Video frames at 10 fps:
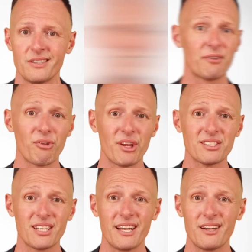Several
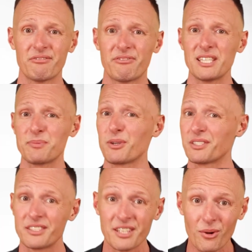years later, Facebook
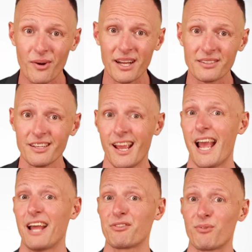is still around
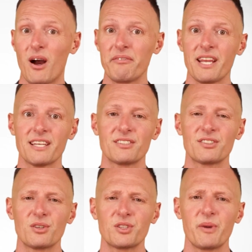and thriving as a
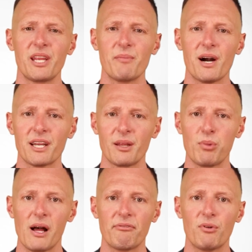social media marketing
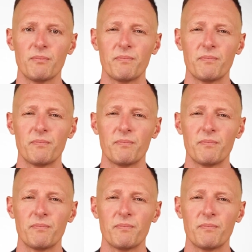platform.